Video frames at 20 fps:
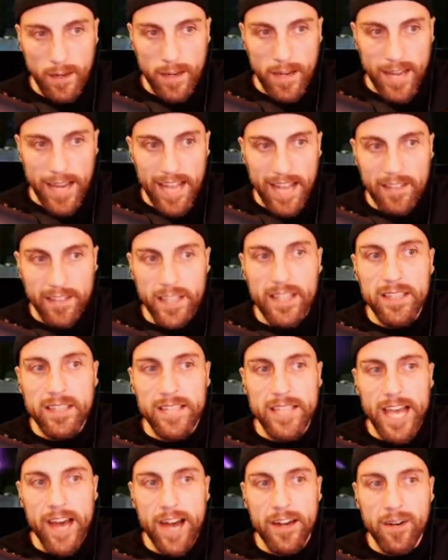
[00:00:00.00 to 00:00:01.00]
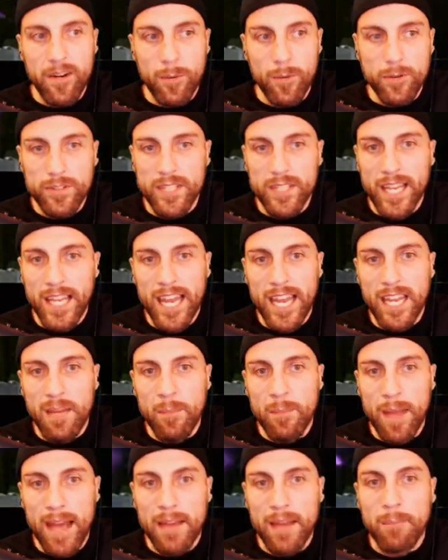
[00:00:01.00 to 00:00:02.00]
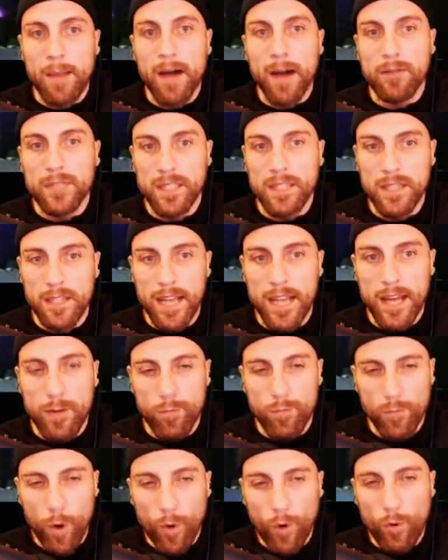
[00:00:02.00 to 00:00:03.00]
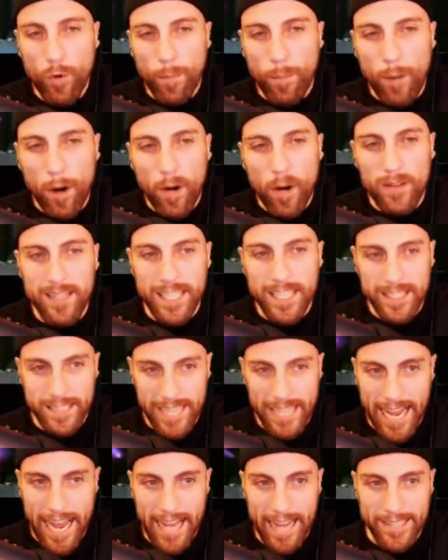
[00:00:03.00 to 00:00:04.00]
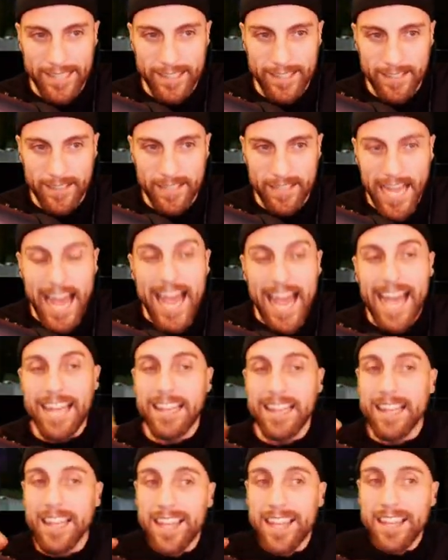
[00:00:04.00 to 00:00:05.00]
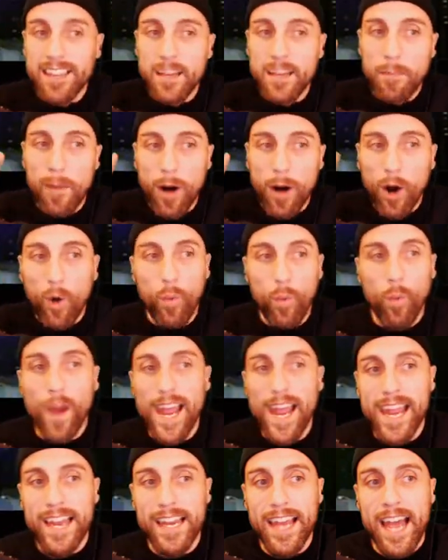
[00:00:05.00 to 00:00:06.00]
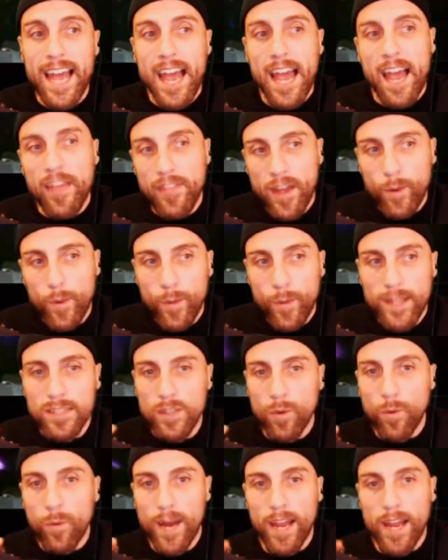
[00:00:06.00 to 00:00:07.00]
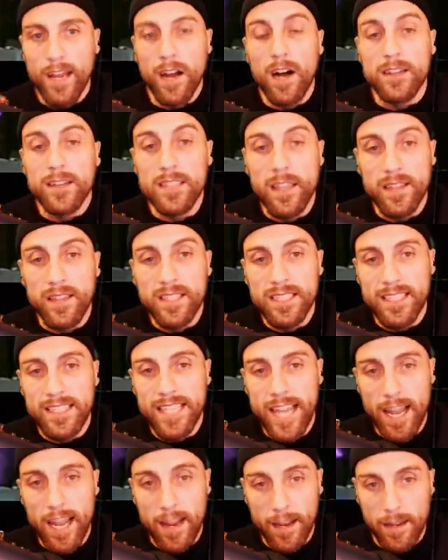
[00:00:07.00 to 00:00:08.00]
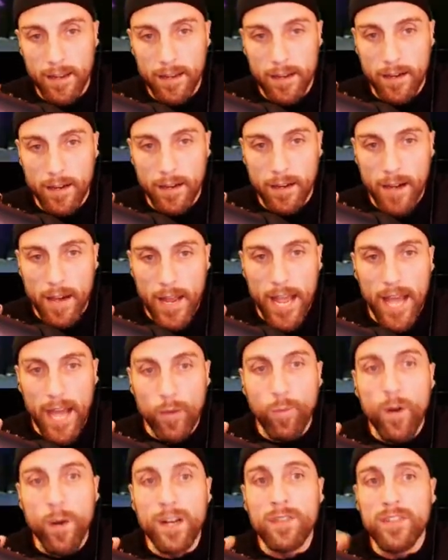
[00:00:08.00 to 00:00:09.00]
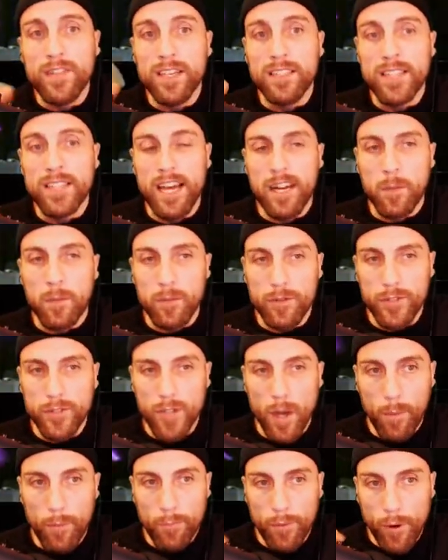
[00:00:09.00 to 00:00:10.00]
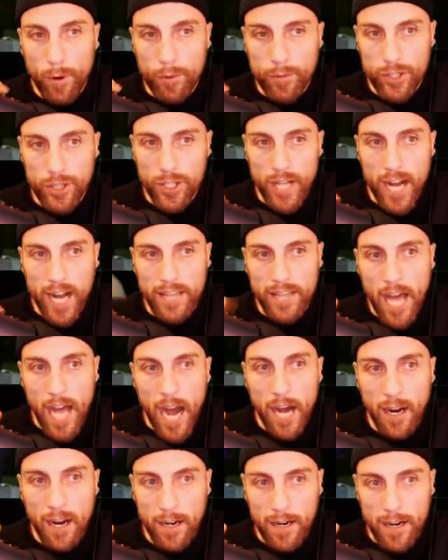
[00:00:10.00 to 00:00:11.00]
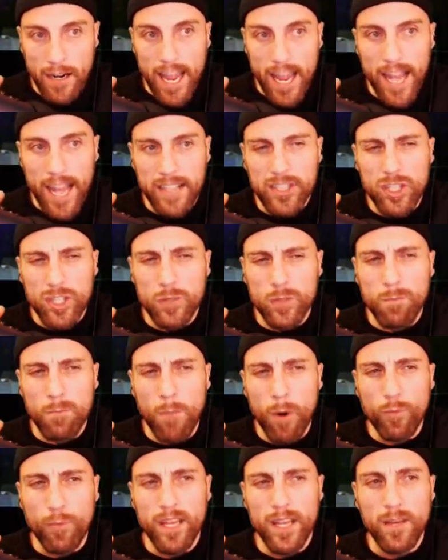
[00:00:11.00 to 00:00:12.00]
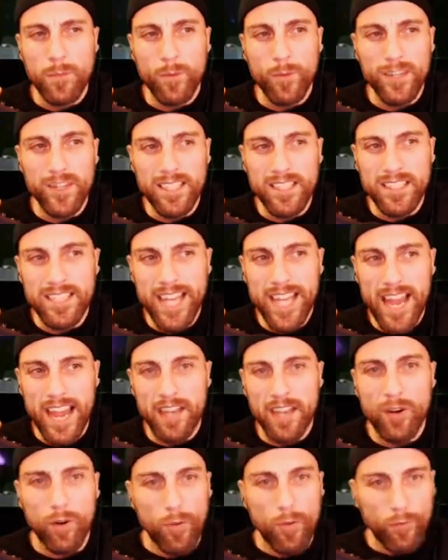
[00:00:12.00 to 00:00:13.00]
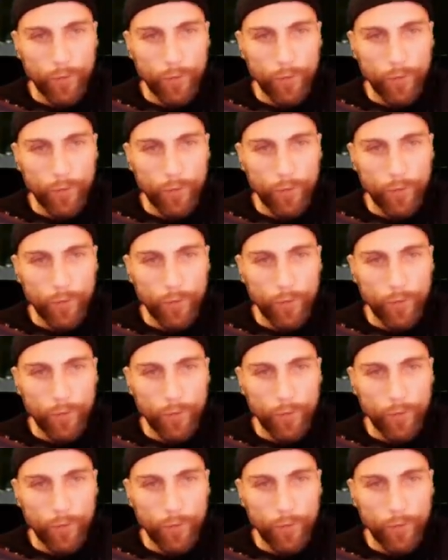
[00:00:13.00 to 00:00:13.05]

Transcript: And these animals came and mounted and rode upon these asses and led them away, and they went away unto this day. And one of these animals approached Anak and smote him with his tail,